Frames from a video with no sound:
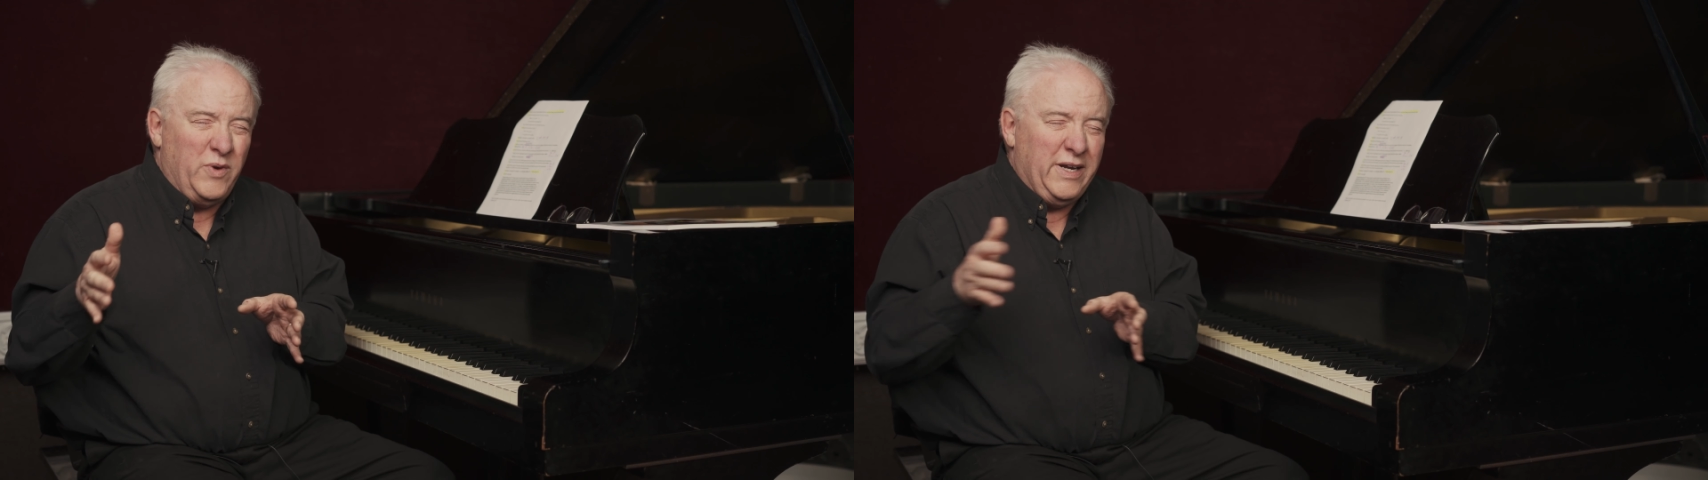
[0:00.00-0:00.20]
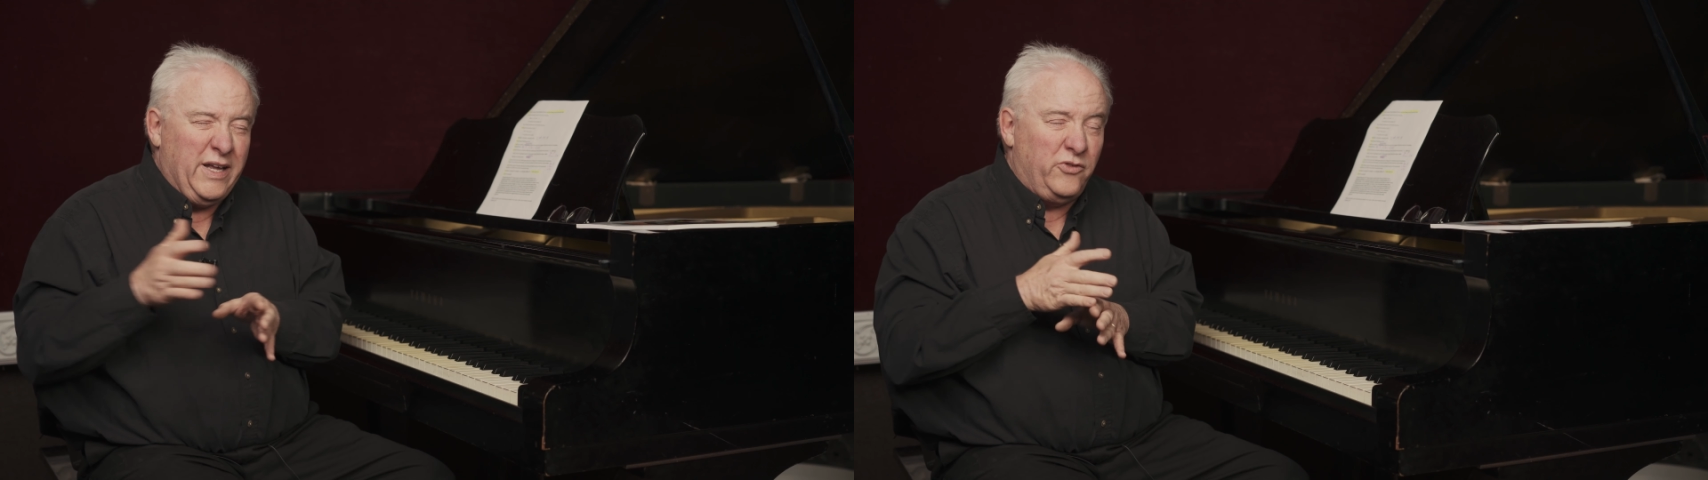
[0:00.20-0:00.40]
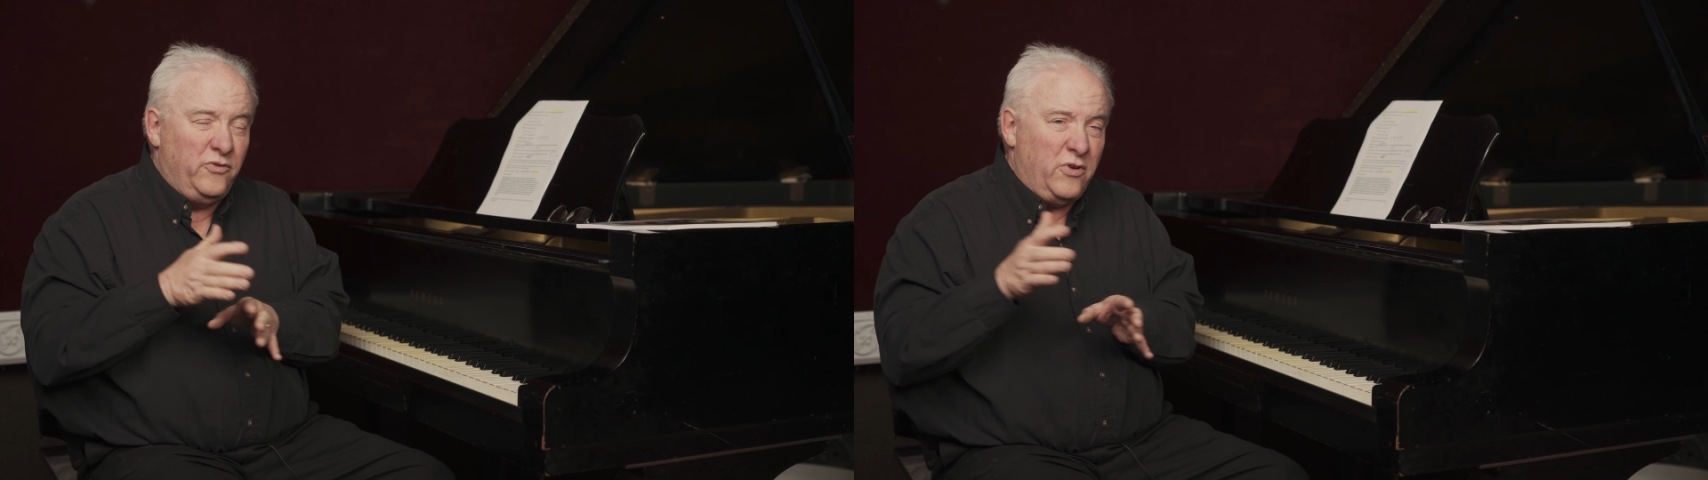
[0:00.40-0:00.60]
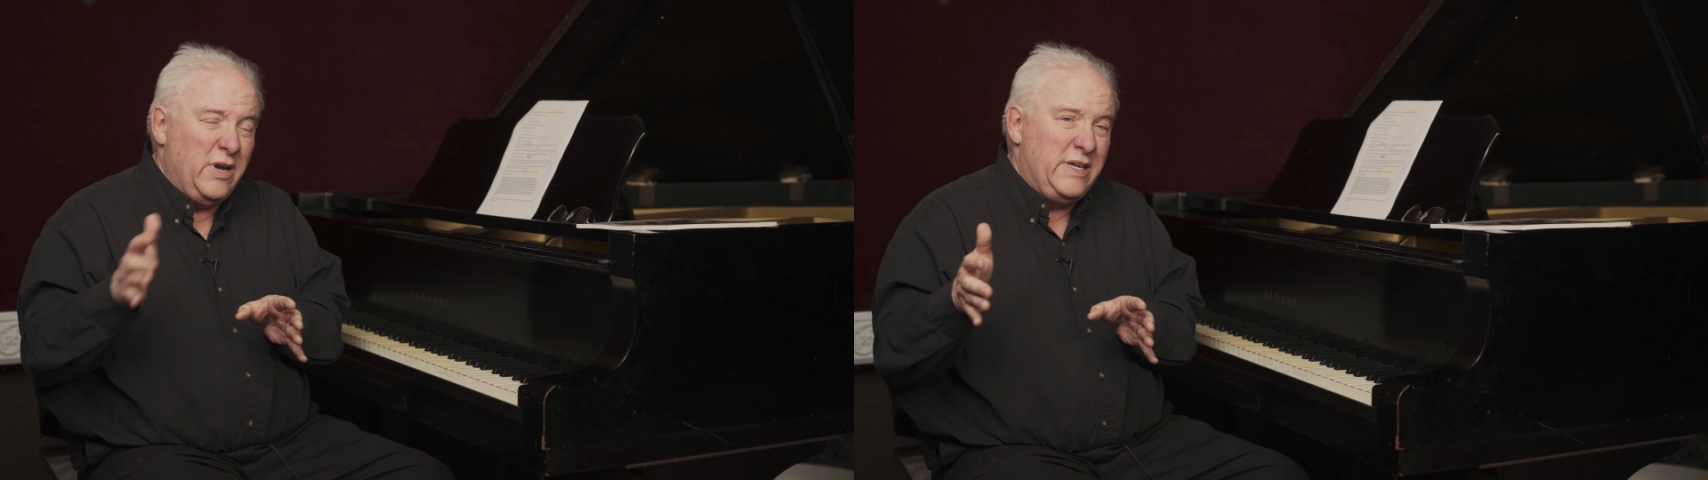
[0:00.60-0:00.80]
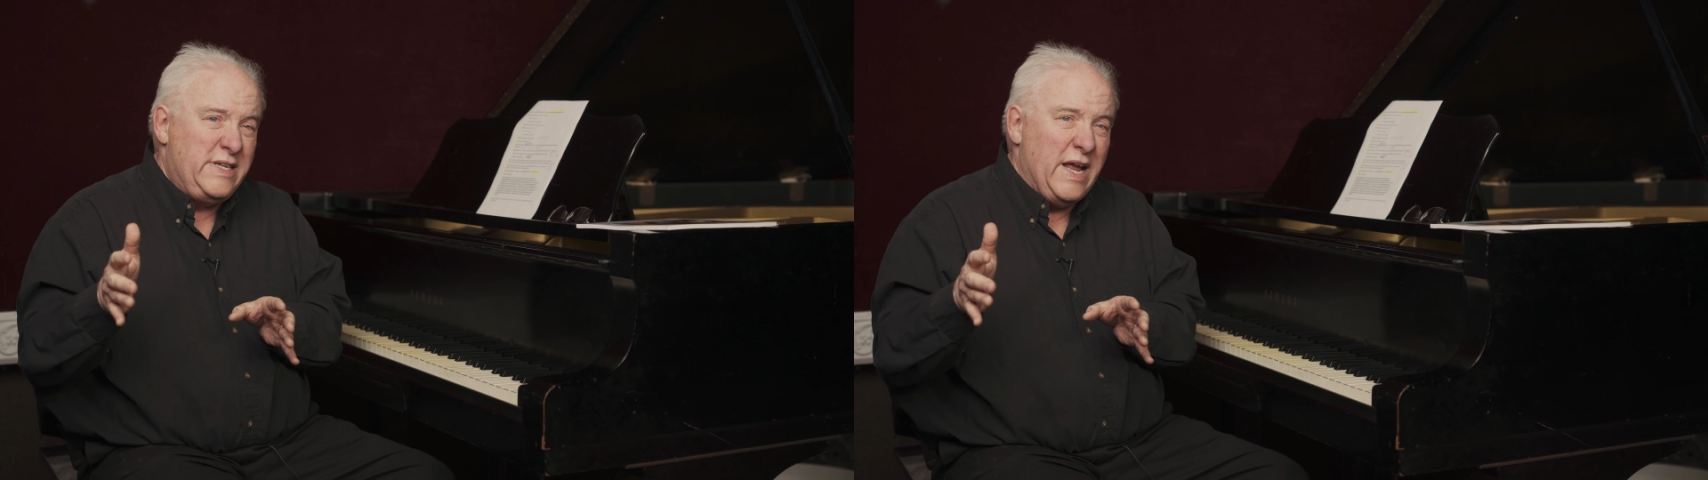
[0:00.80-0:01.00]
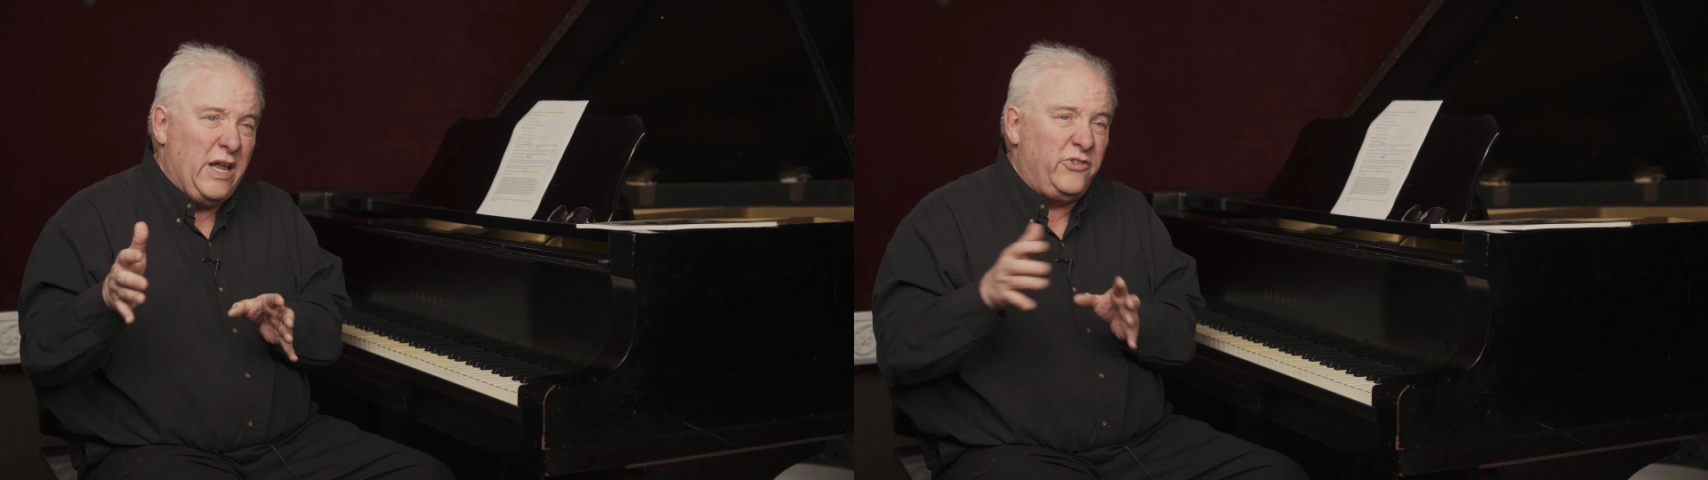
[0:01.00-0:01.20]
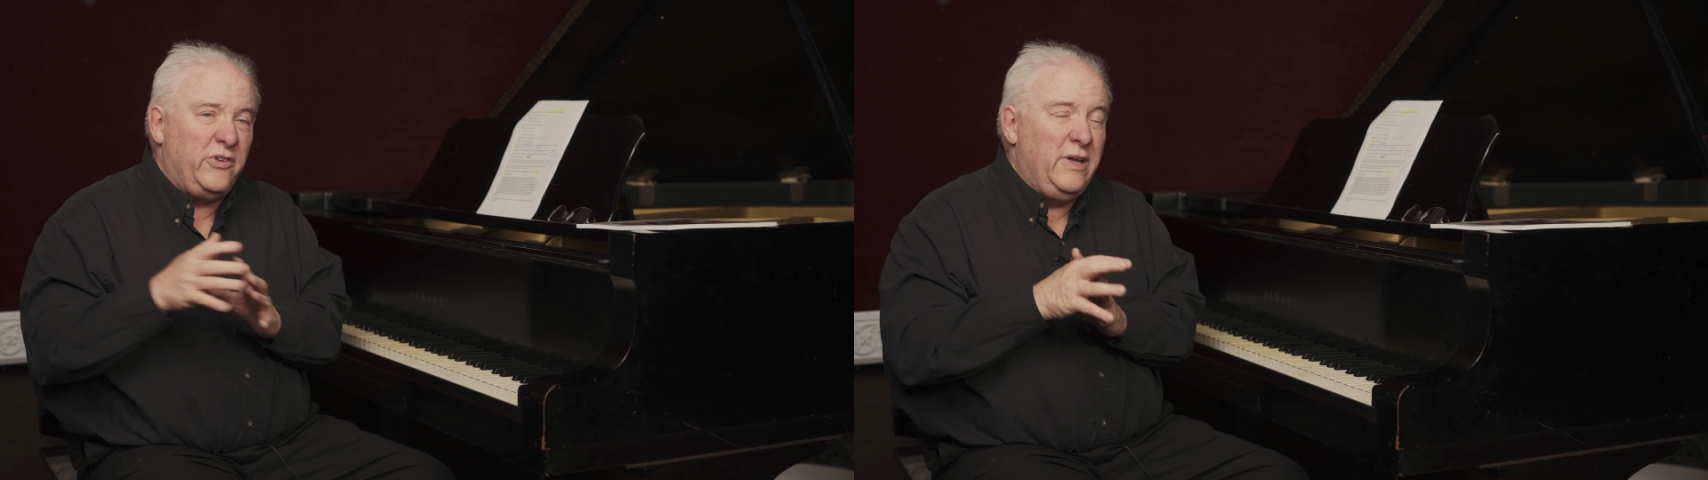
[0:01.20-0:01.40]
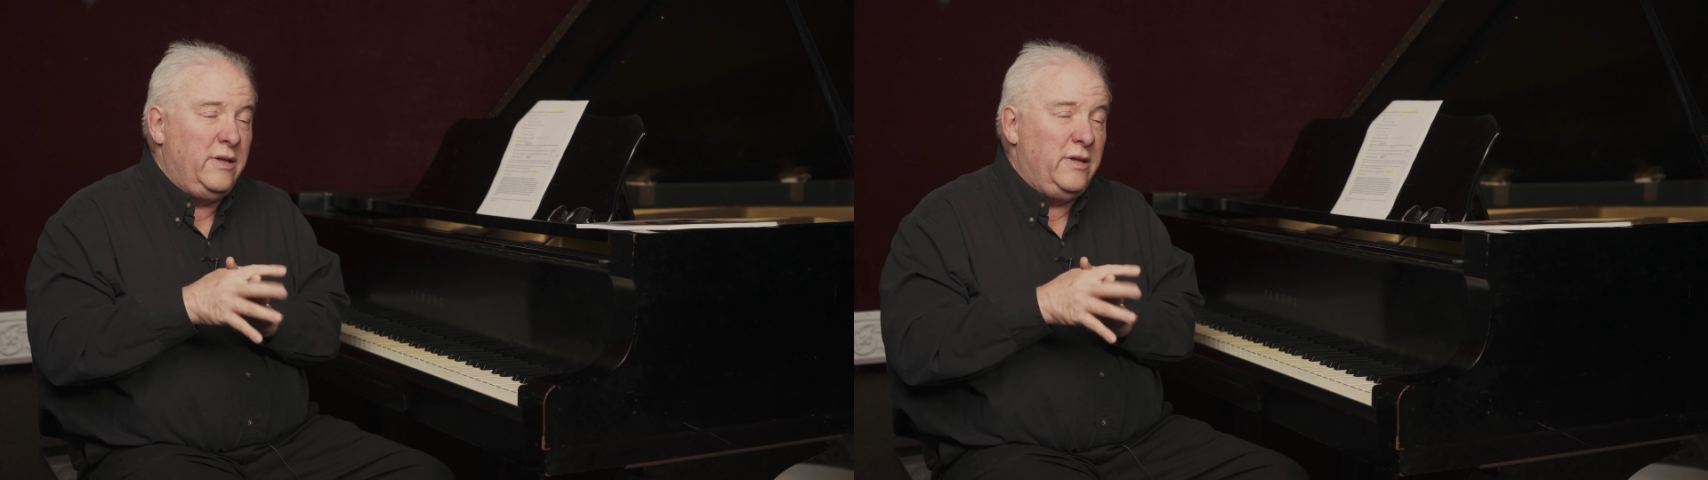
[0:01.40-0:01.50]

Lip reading: it gets very dense.